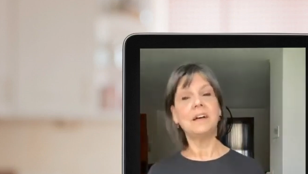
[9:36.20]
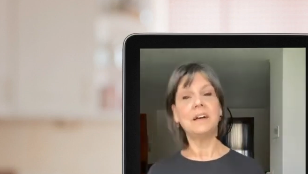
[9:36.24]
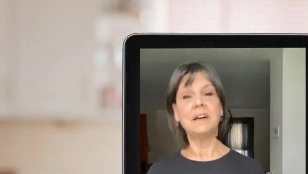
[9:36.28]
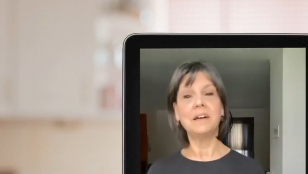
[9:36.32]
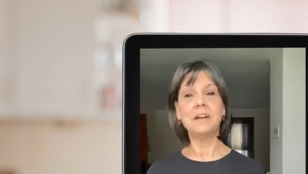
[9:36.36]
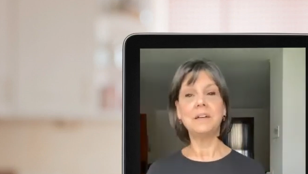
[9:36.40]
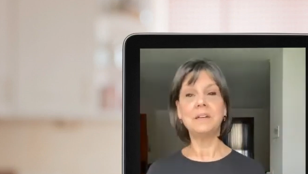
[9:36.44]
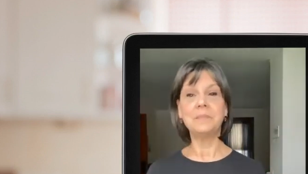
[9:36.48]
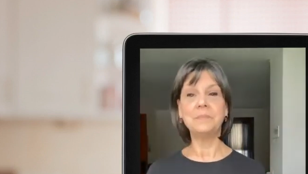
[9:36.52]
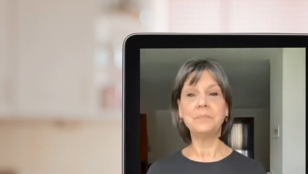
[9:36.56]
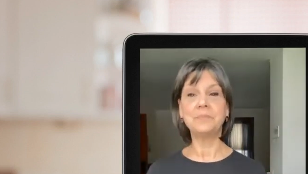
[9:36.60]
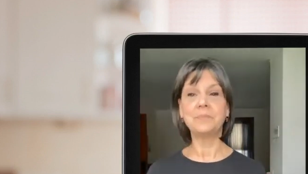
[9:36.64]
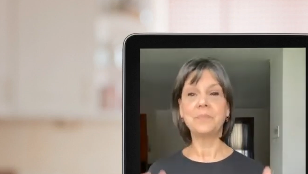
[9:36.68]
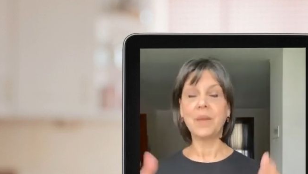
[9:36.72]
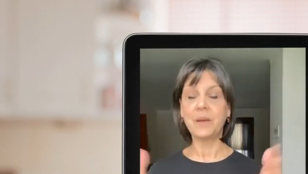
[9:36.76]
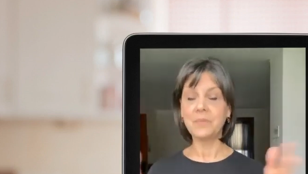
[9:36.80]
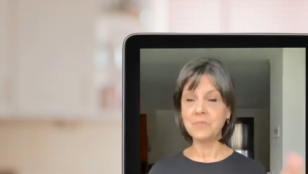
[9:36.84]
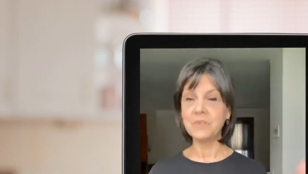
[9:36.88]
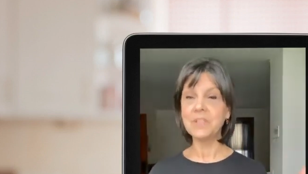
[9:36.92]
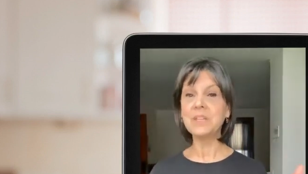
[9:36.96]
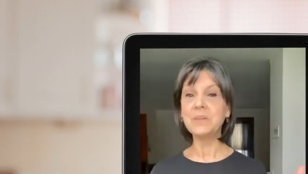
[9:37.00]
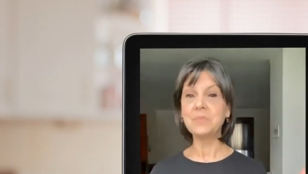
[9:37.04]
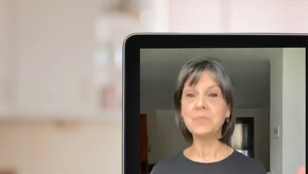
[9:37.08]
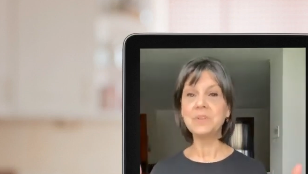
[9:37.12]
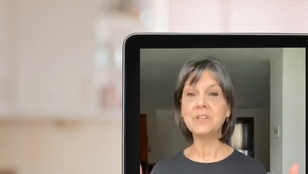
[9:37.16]
um, I'm
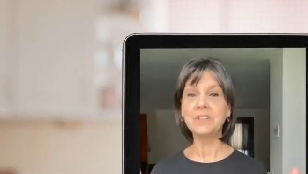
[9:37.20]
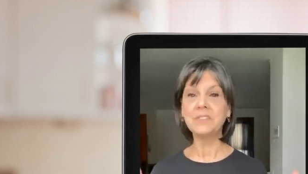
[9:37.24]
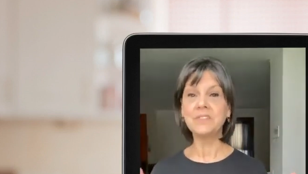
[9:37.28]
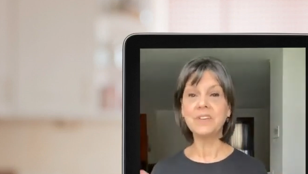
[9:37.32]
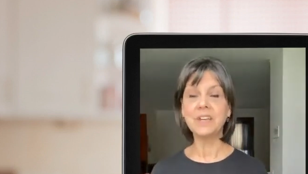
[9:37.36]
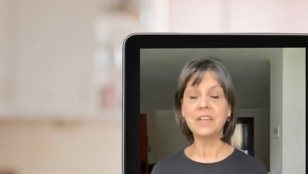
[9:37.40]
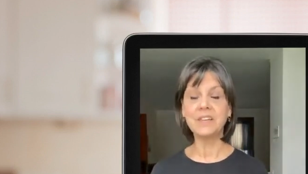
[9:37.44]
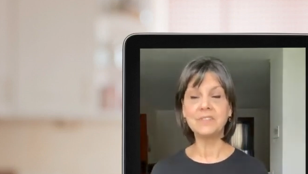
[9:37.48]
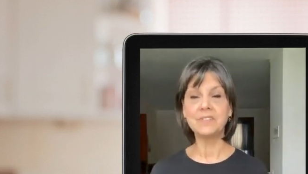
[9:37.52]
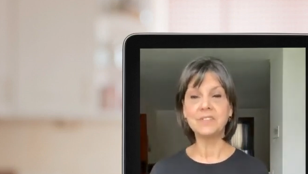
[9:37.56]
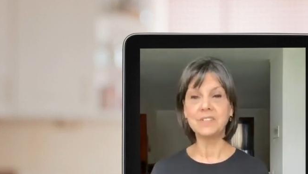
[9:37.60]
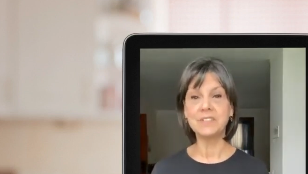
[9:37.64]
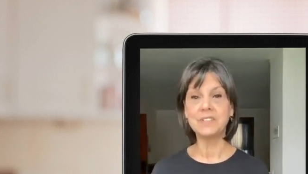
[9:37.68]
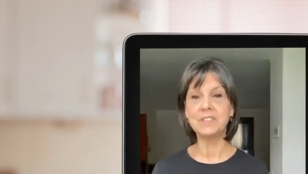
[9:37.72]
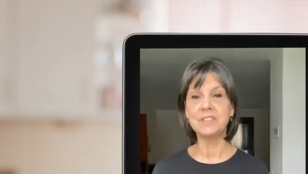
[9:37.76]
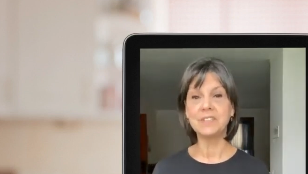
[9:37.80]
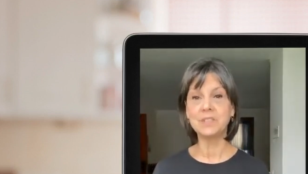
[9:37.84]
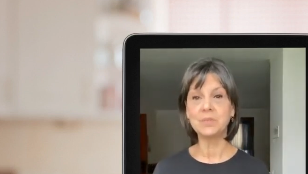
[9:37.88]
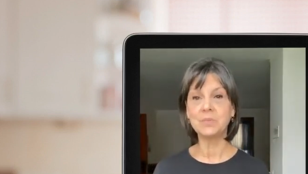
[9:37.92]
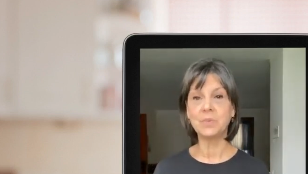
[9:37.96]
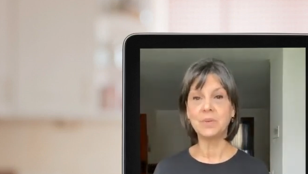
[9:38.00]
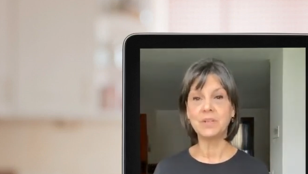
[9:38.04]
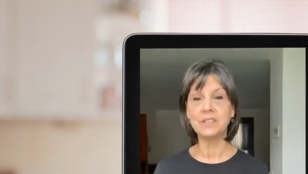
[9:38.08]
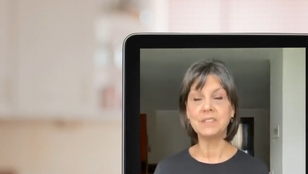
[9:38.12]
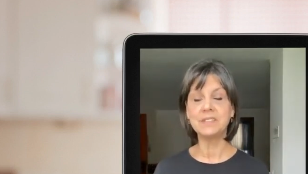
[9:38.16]
really pretty faithful to
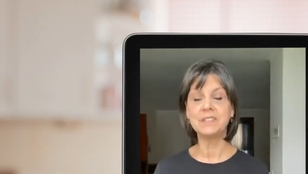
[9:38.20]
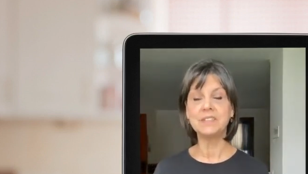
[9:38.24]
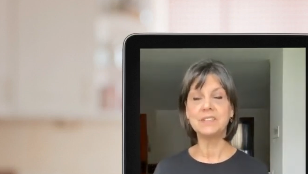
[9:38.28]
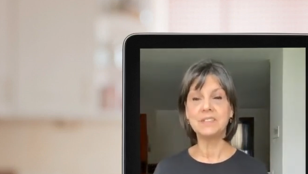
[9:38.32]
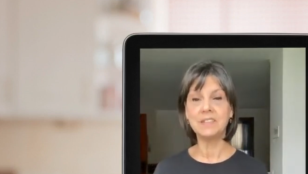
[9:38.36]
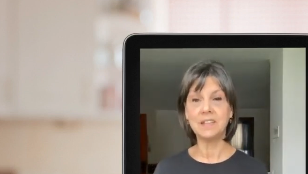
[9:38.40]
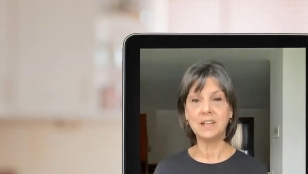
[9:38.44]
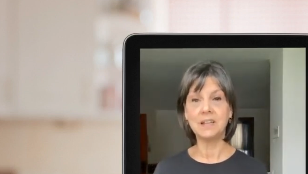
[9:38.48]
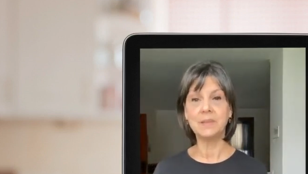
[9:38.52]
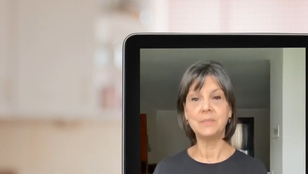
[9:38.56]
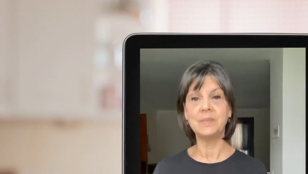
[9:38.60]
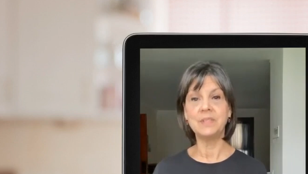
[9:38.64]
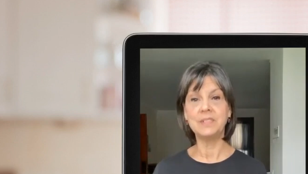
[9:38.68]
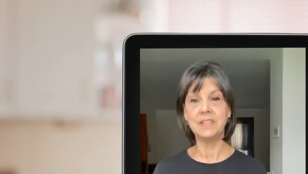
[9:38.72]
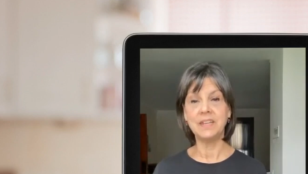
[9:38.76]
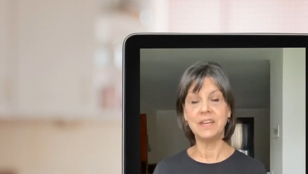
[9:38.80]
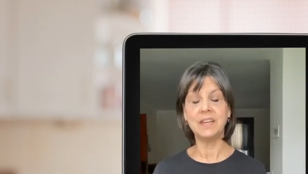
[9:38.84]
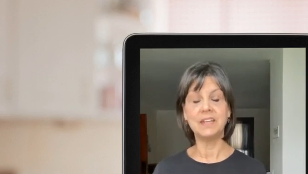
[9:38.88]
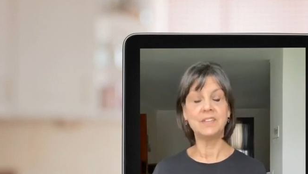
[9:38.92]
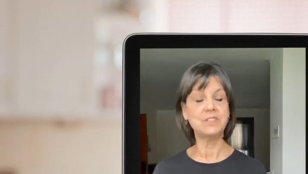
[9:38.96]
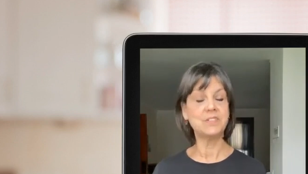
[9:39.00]
this one time a day.